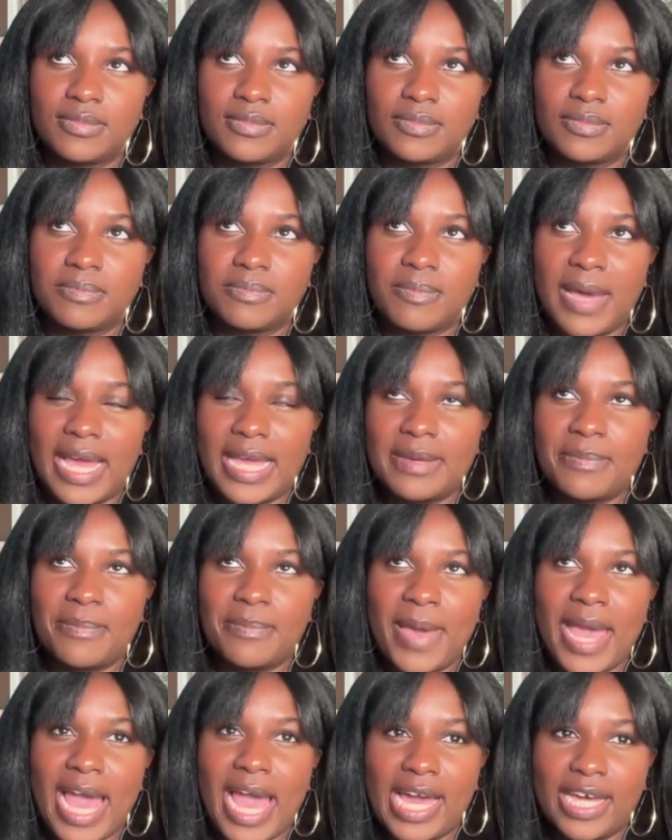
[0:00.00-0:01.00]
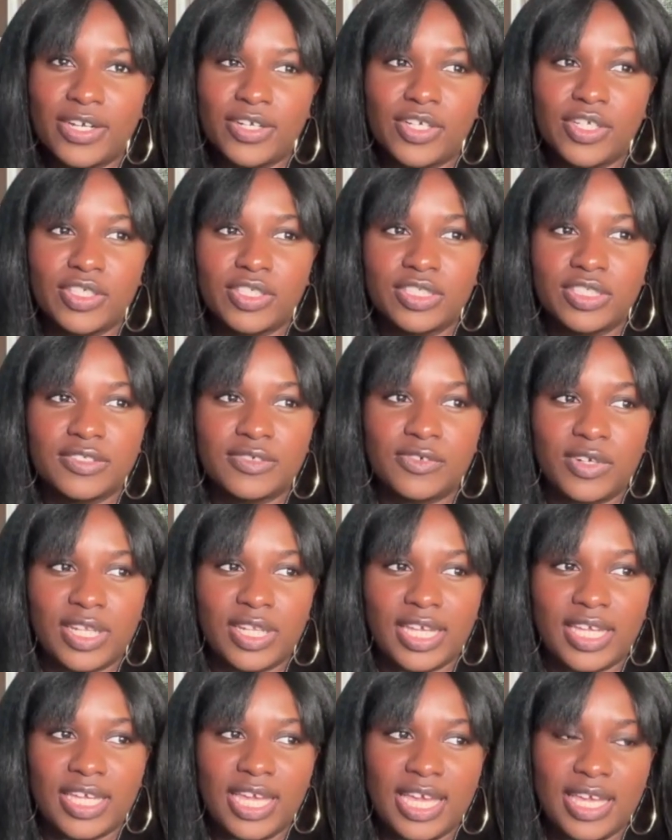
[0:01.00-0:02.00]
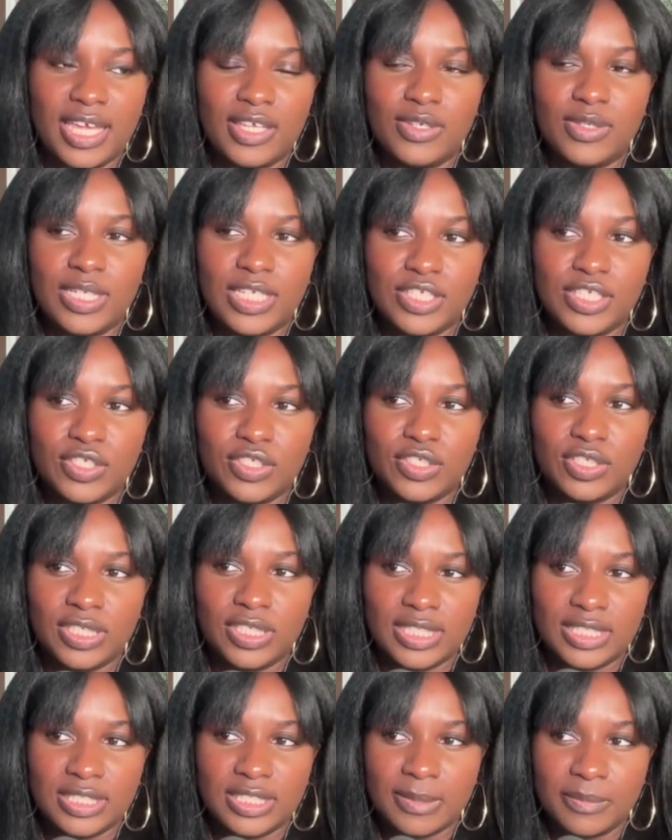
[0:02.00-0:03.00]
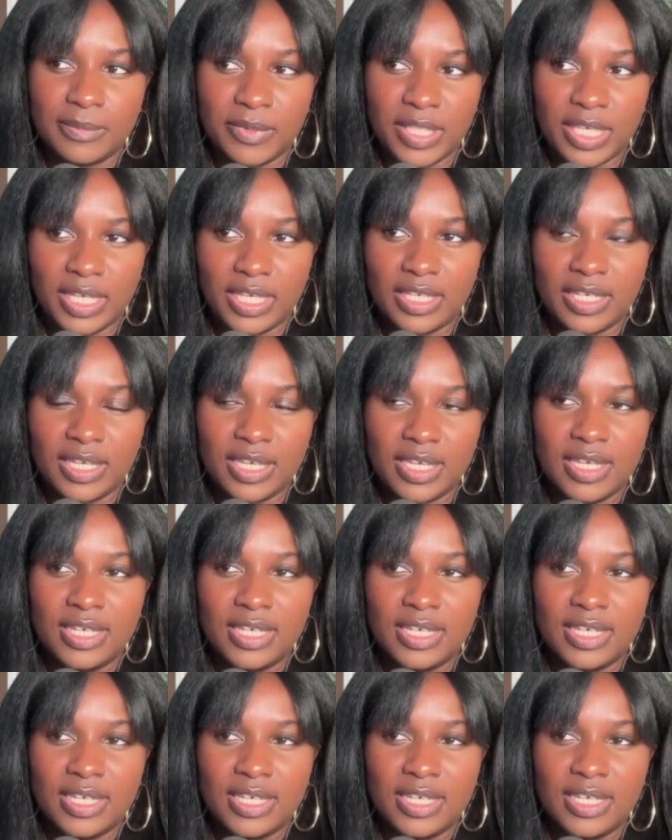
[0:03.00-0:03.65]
my patterns for like, hey, you need to look at something,